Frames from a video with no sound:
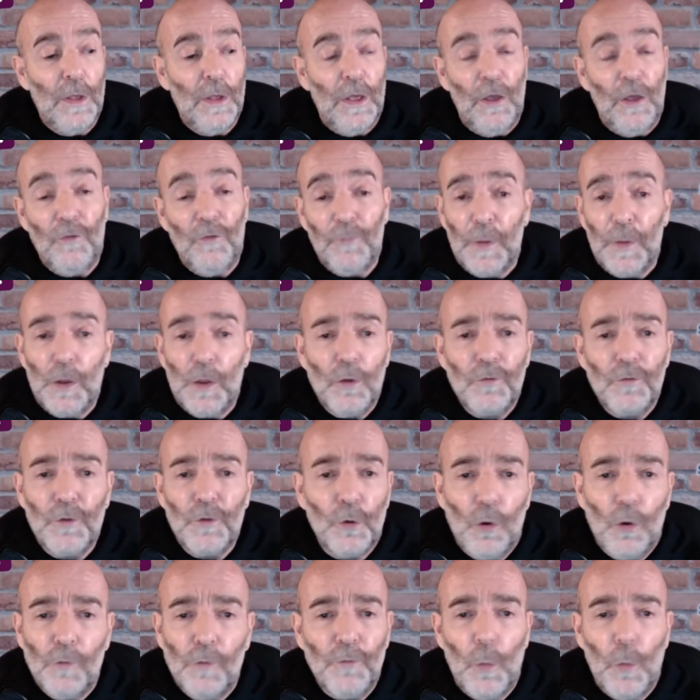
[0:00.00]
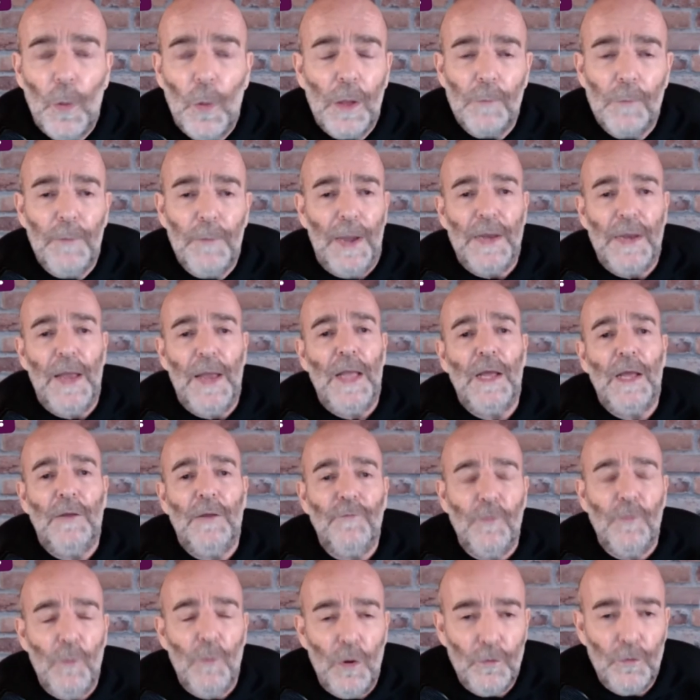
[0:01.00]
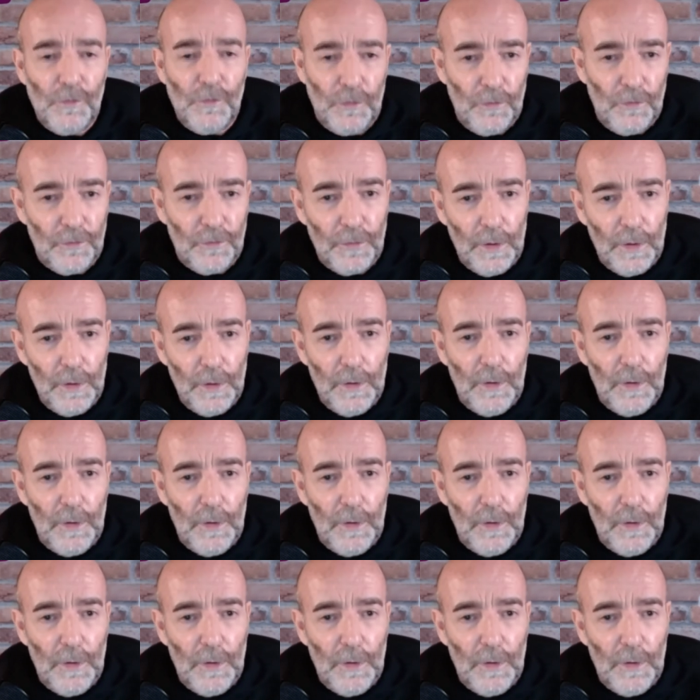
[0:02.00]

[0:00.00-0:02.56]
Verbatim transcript: is because they're overwhelmed by negative emotions.